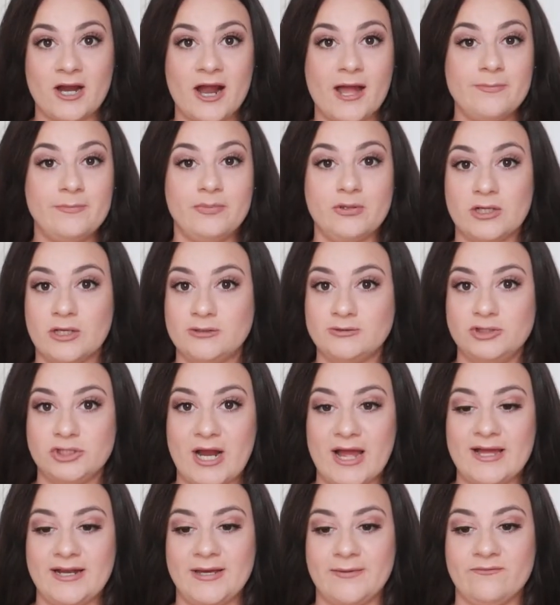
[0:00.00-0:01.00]
I blow
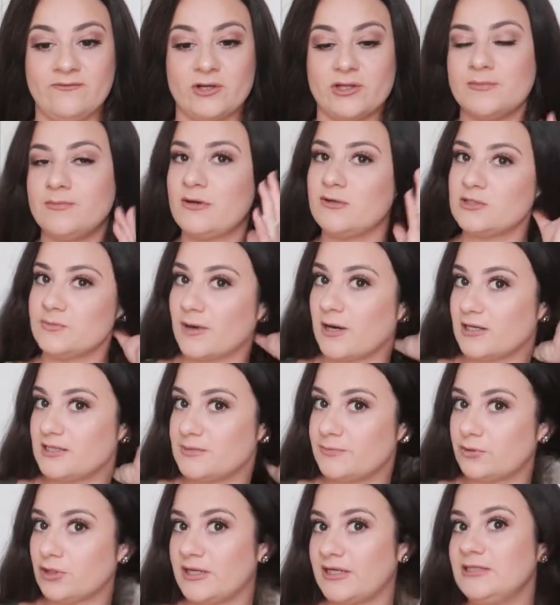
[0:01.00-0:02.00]
dried it. For the most part, it's
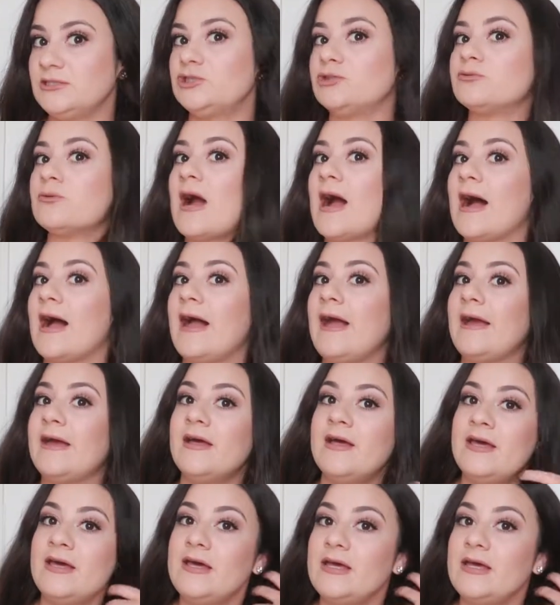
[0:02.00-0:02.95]
pretty dry.